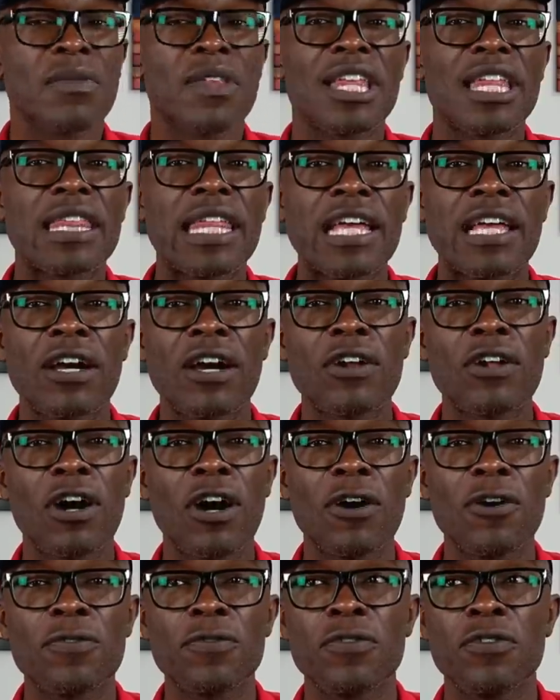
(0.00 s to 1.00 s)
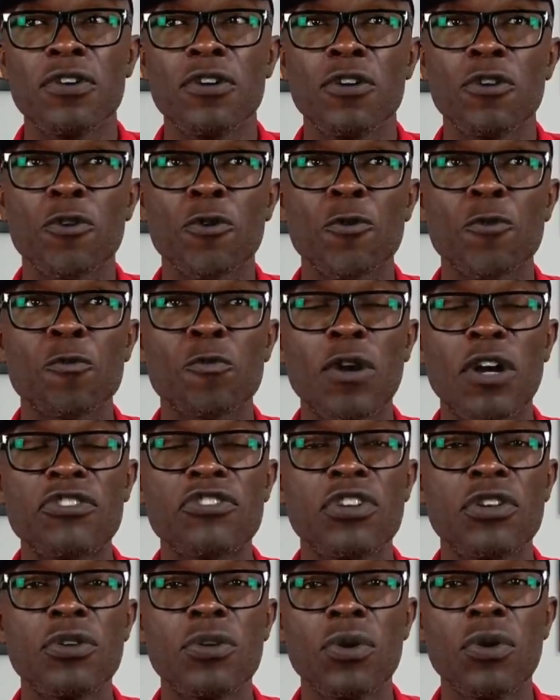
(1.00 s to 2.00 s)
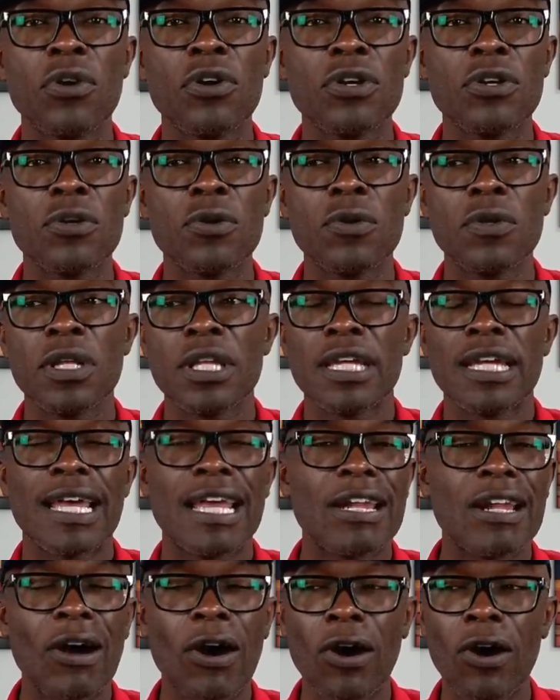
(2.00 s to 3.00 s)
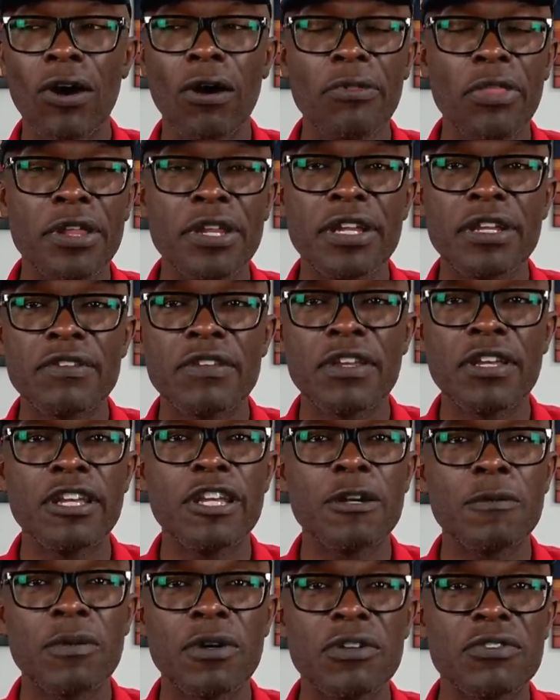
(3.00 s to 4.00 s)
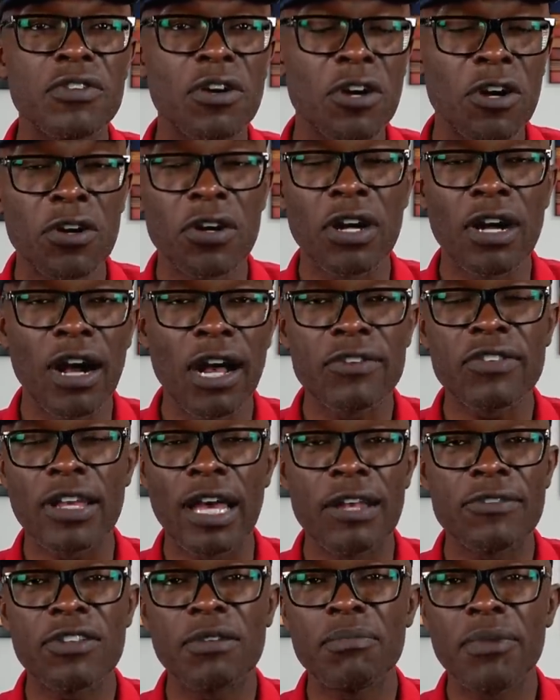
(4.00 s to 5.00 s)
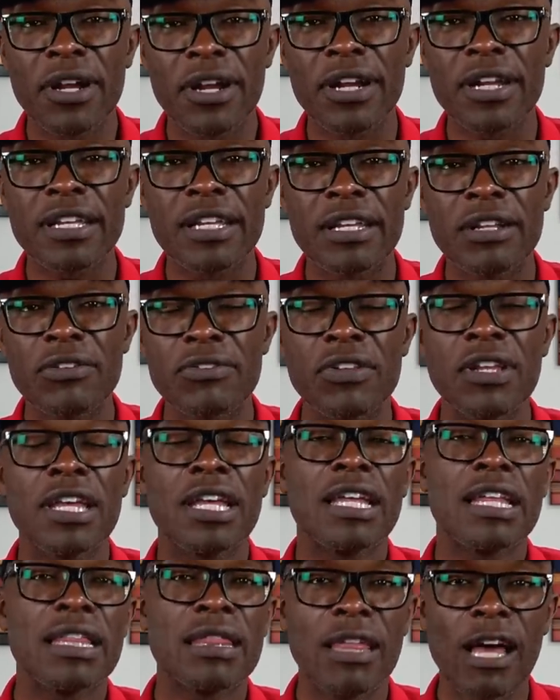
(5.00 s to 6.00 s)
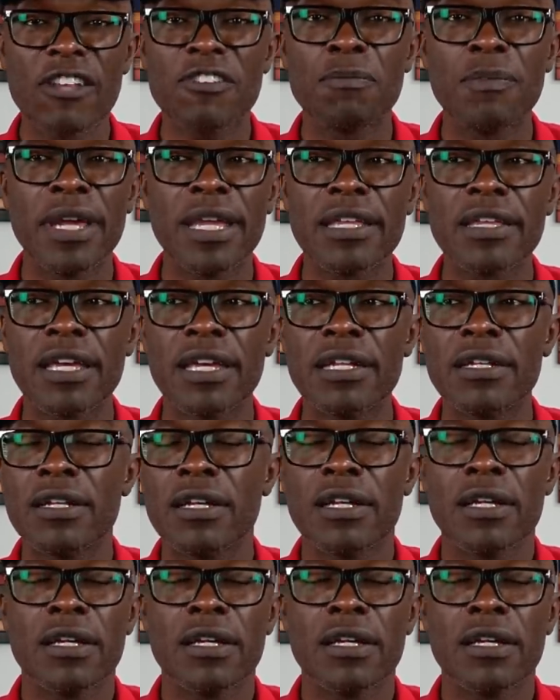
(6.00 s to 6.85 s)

they cut off Russian oil, and all that it did was hurt us as Americans? That's making